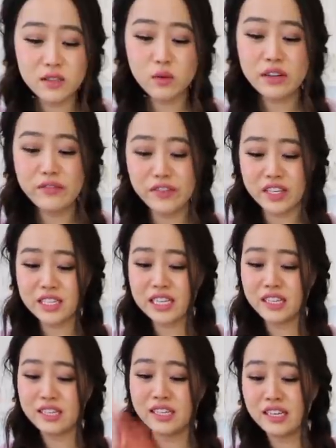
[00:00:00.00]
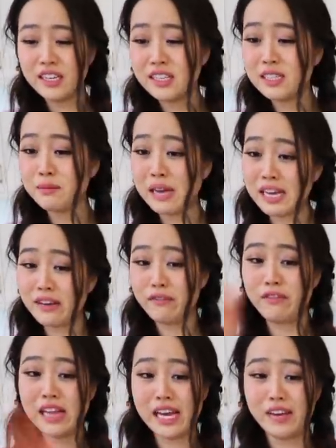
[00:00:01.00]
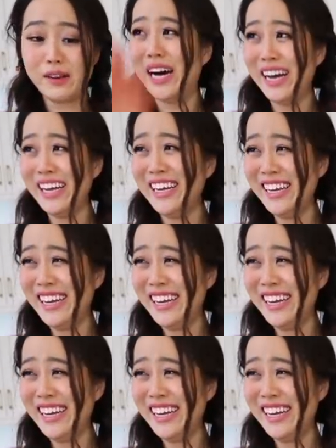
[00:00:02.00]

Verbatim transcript: this what it feels like to smack a flat bun?